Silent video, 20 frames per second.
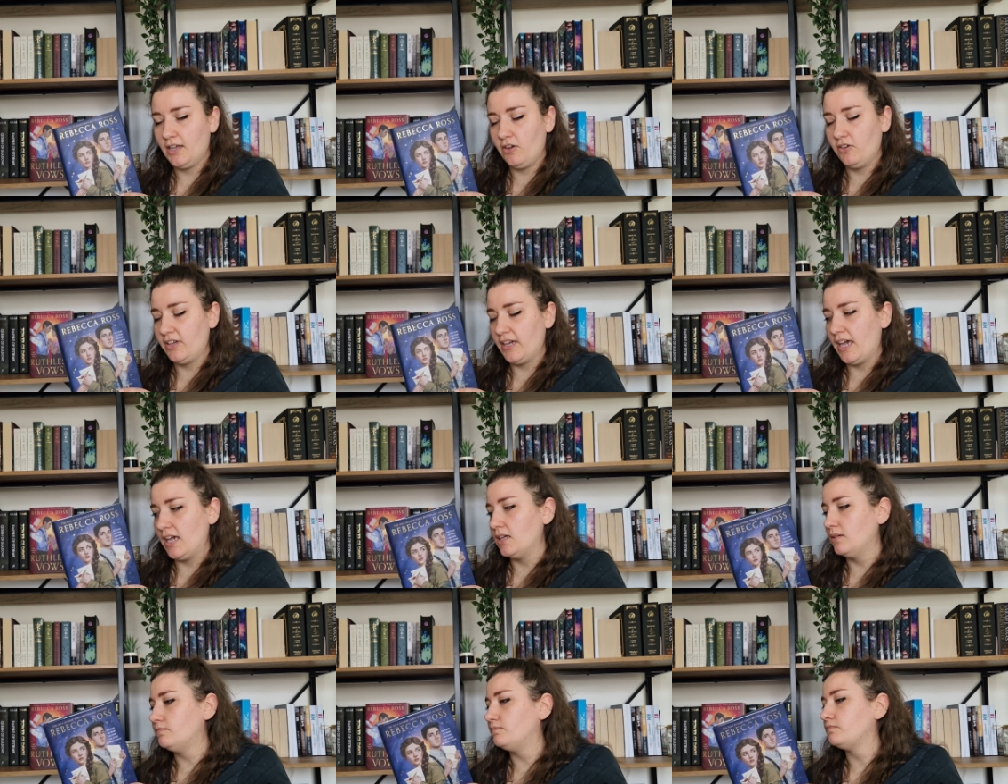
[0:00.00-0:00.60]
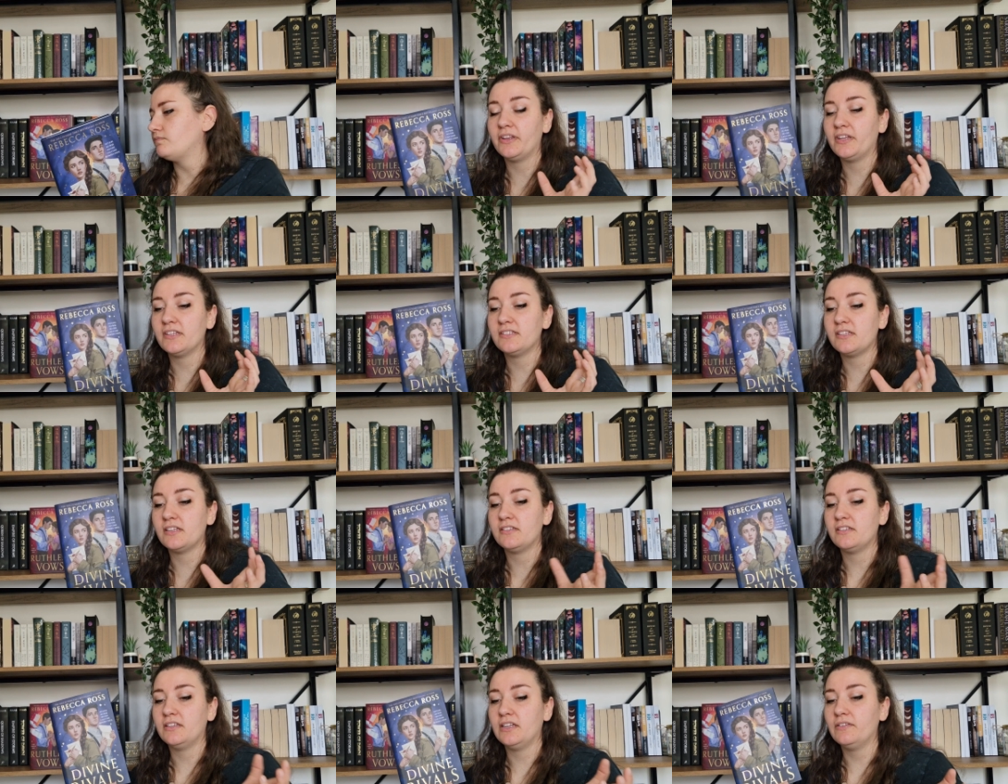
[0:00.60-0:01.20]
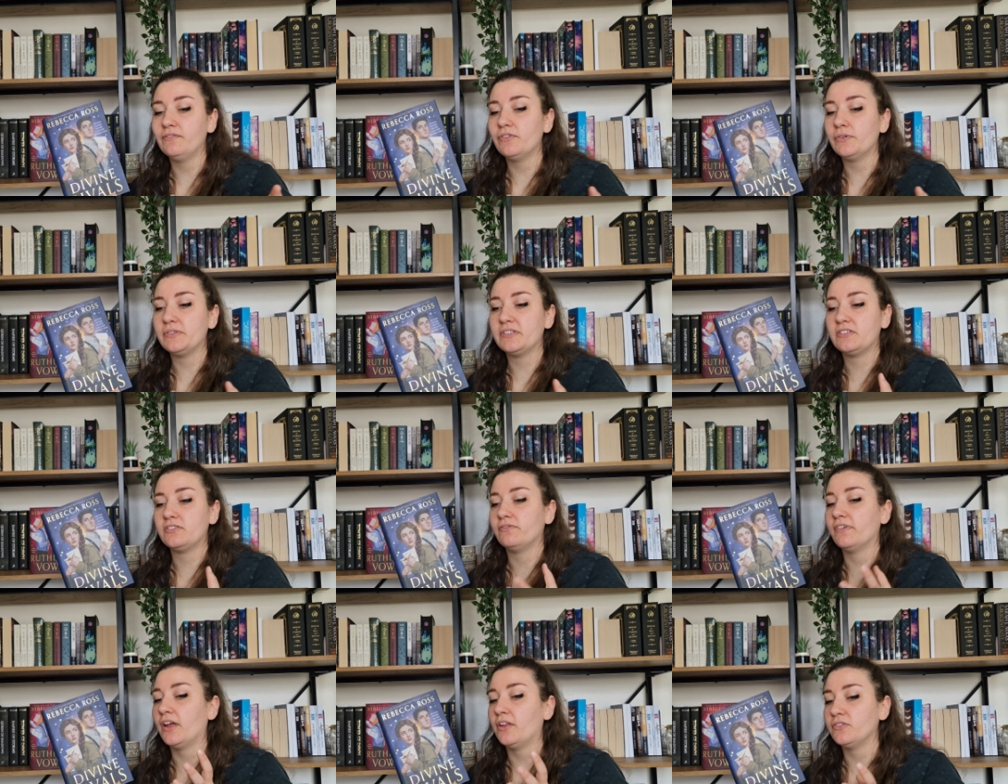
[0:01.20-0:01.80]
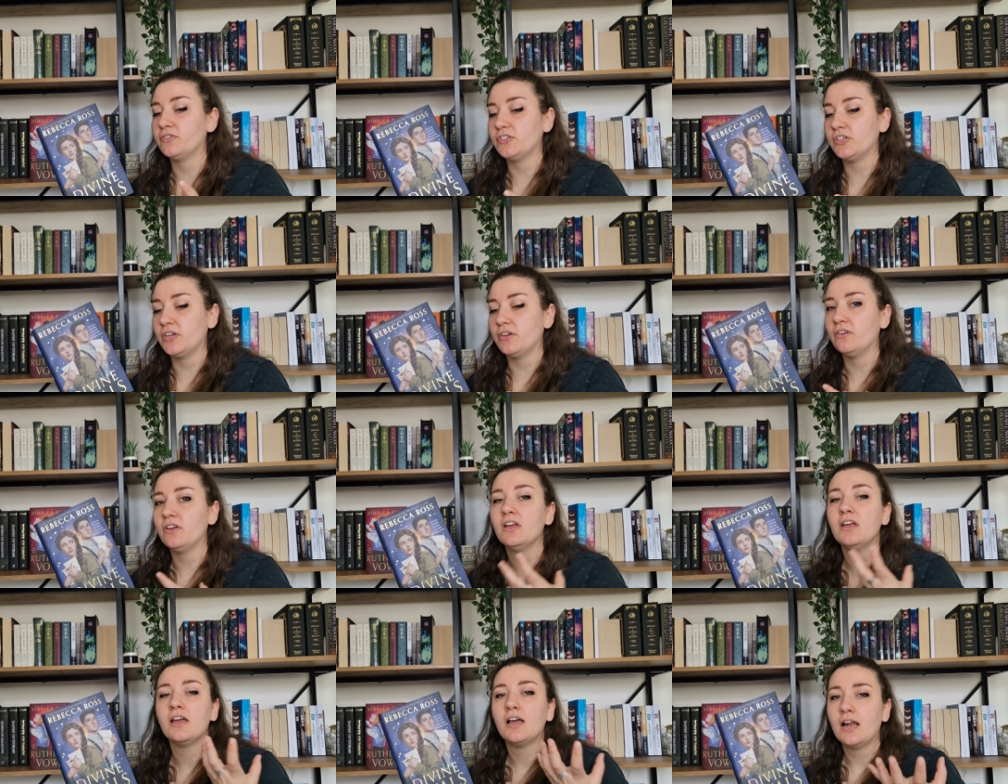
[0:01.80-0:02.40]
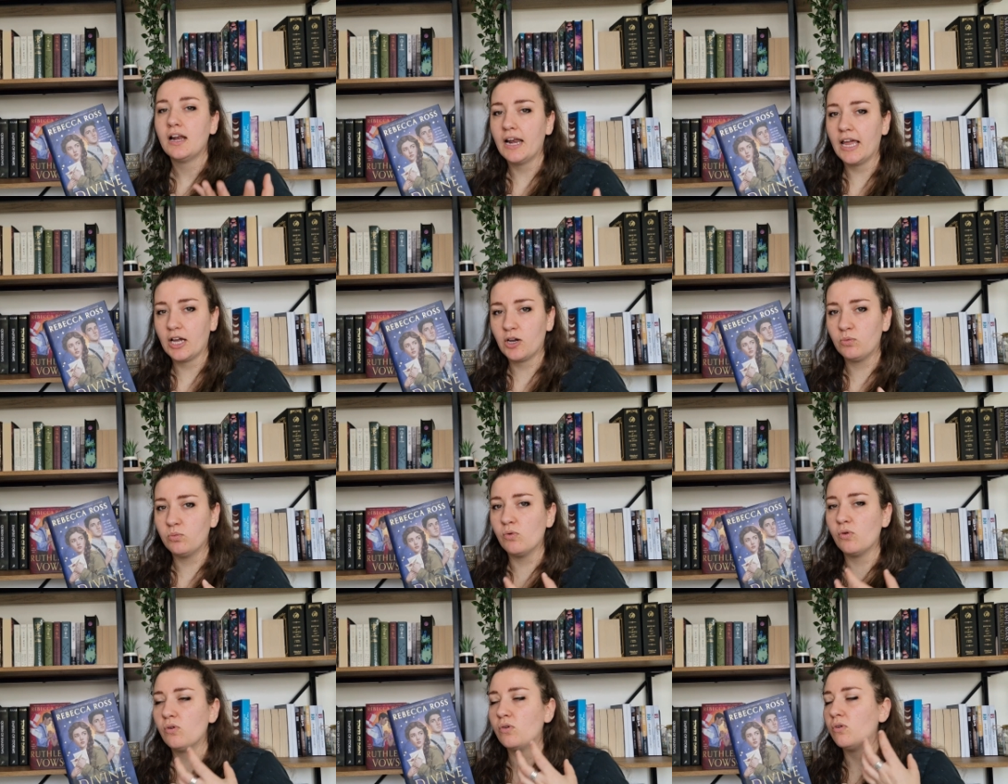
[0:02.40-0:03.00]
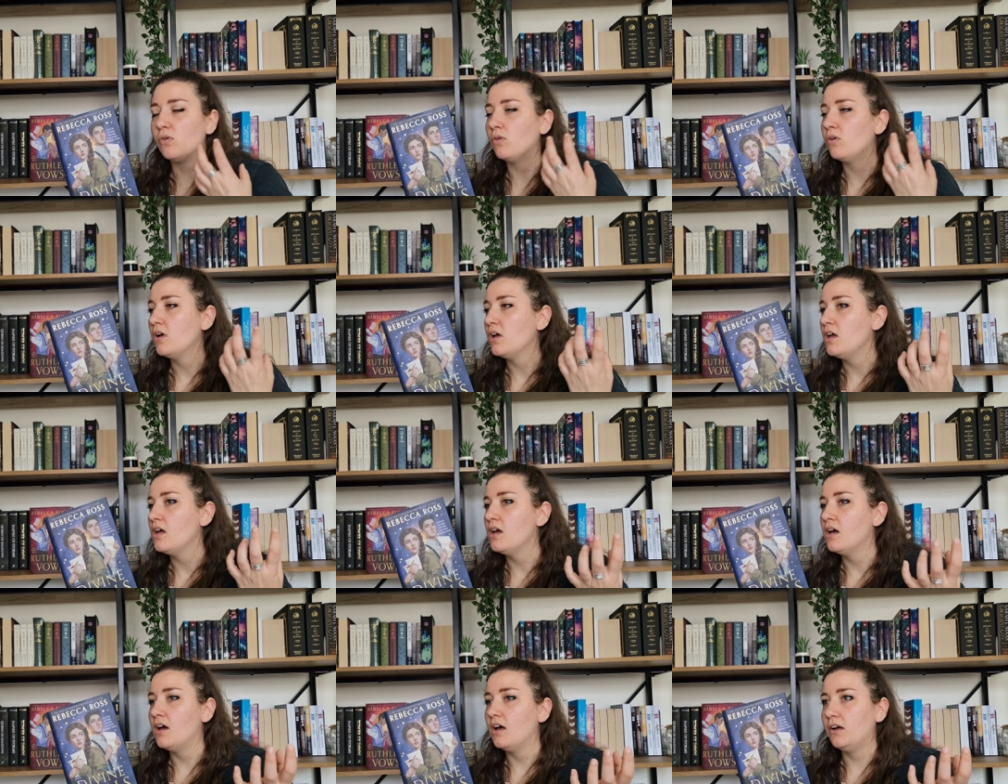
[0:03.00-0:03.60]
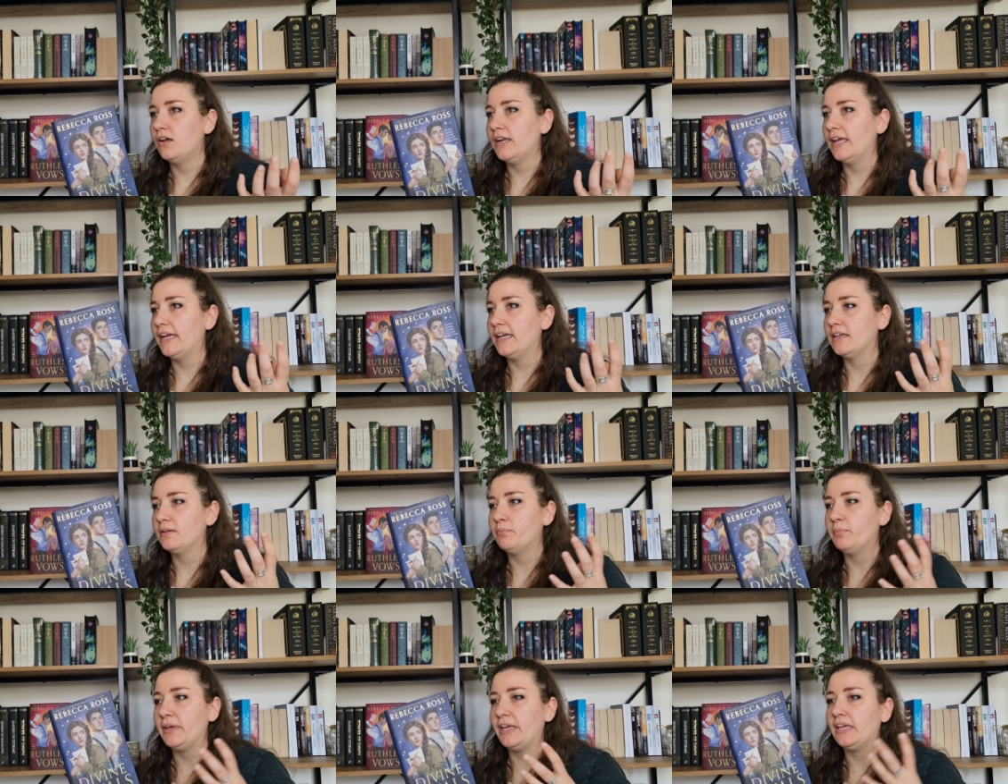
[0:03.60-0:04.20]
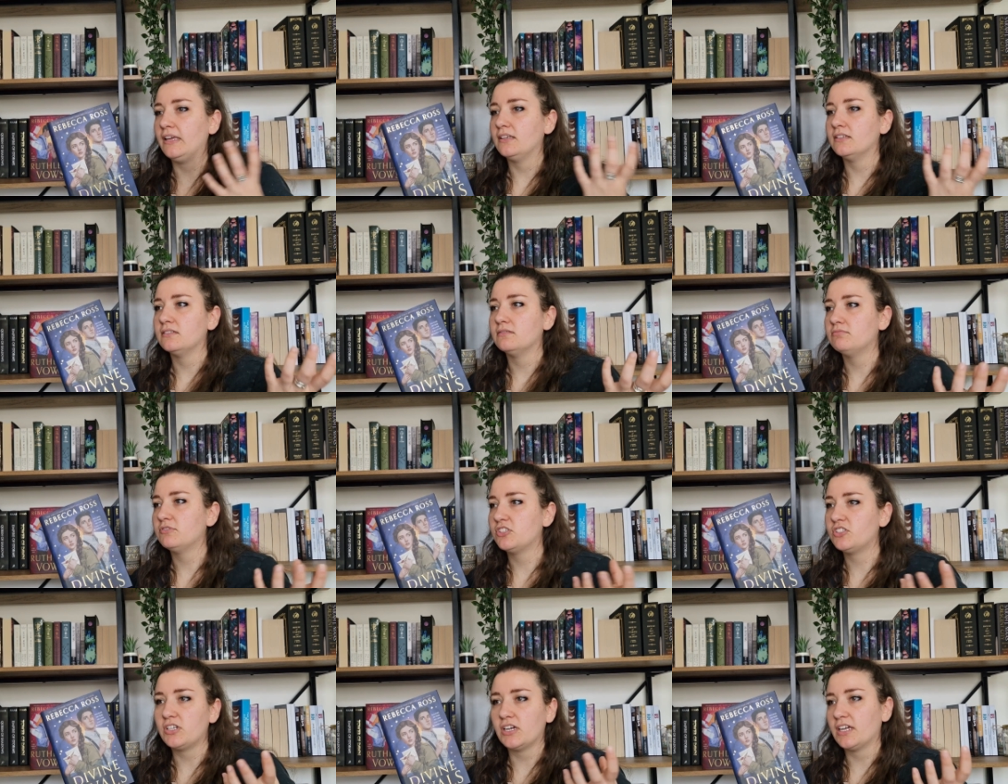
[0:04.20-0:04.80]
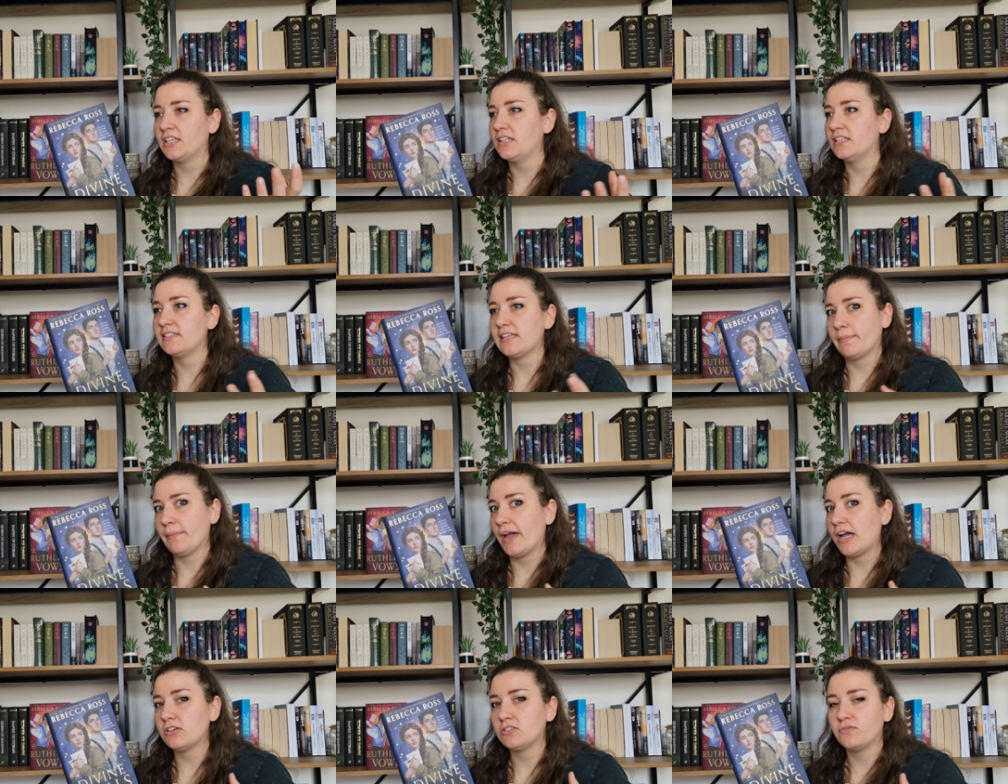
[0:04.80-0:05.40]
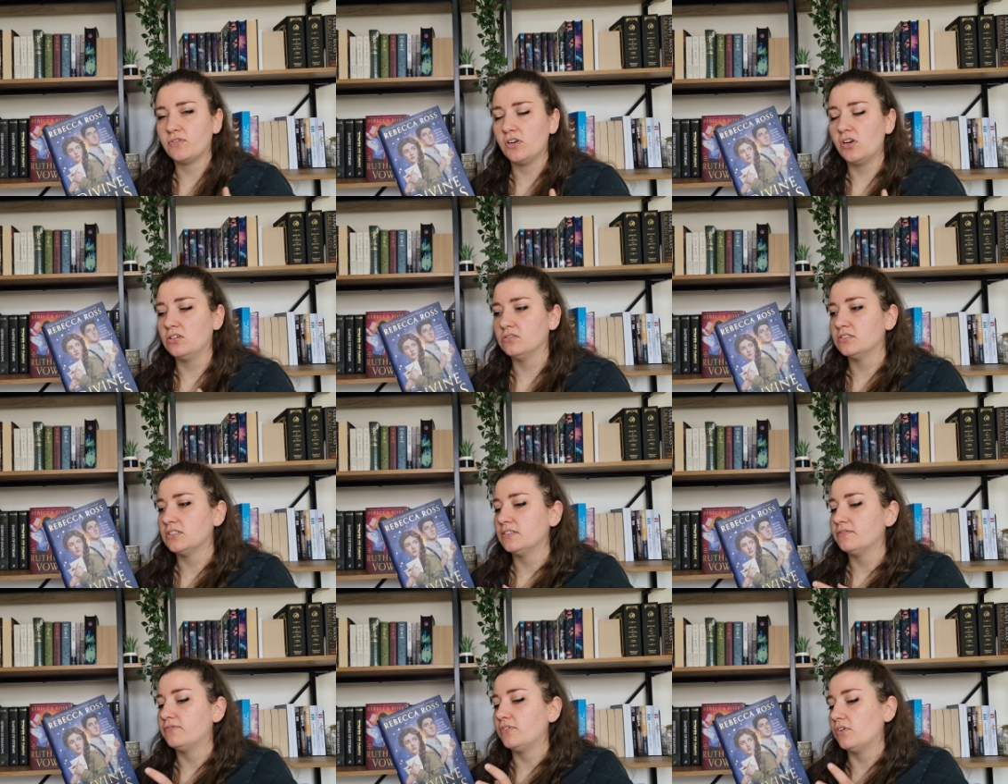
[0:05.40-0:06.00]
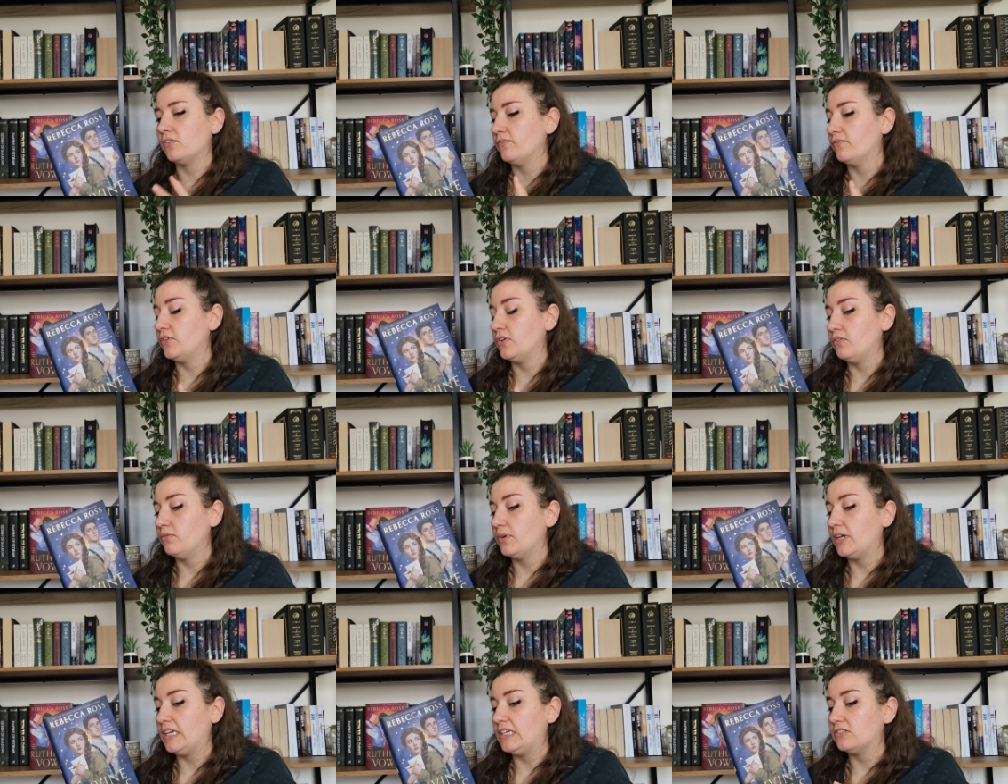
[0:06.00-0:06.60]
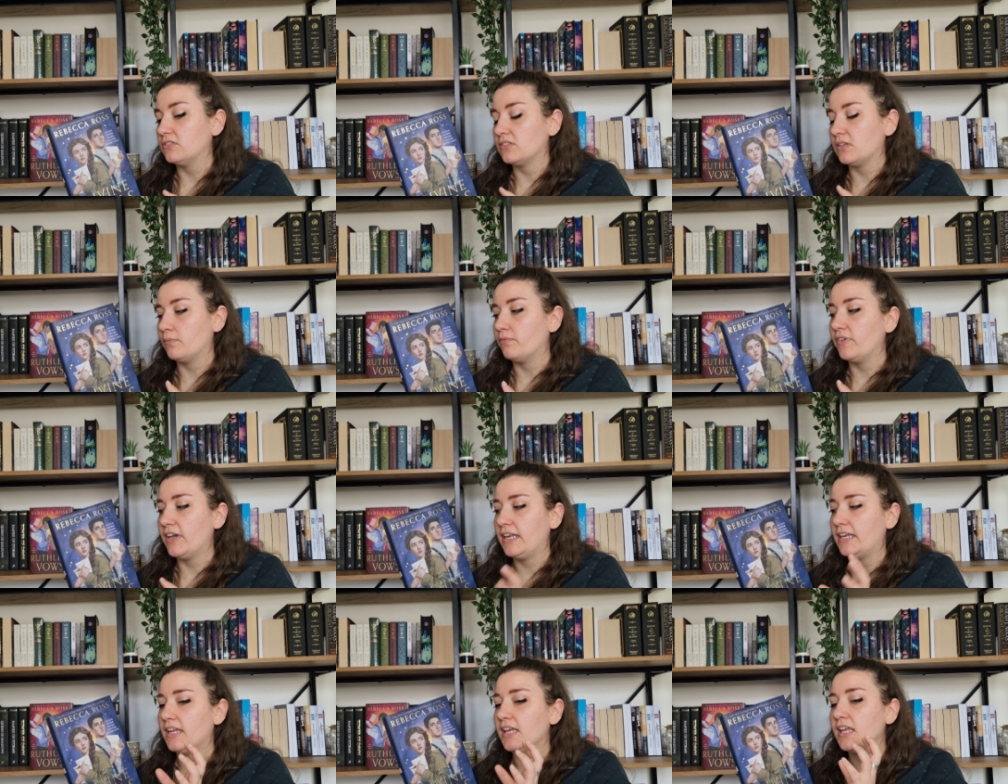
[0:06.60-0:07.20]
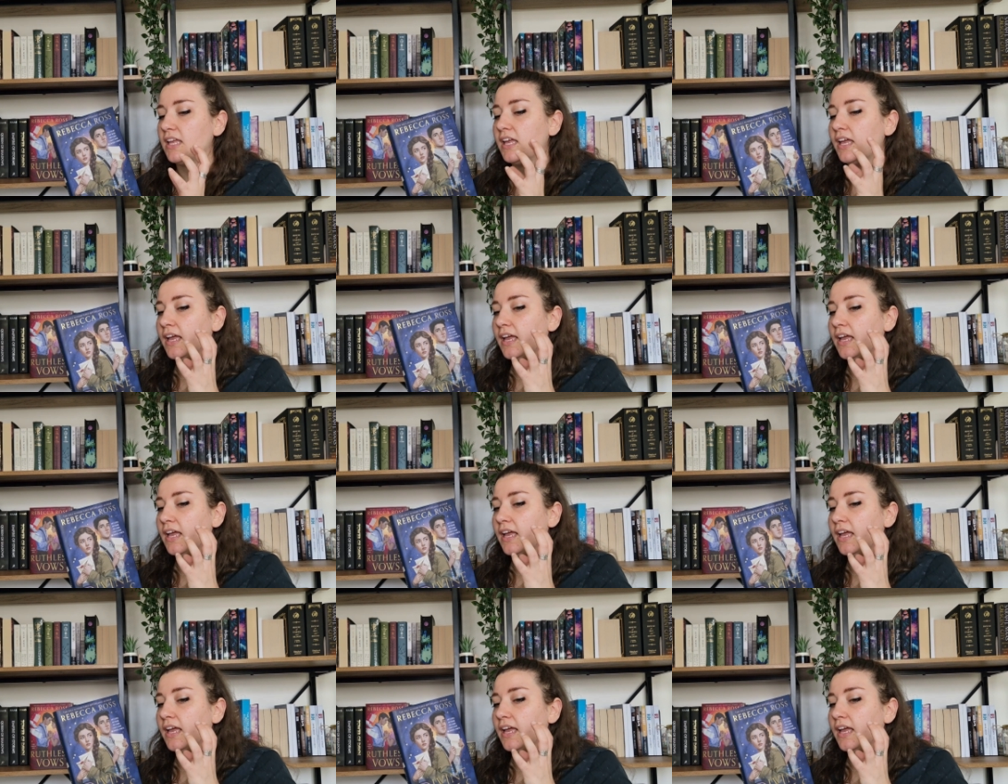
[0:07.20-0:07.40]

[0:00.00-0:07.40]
okay? and there's certain influences around you, like war, or like being stuck in the same house for a long, for a few weeks or something.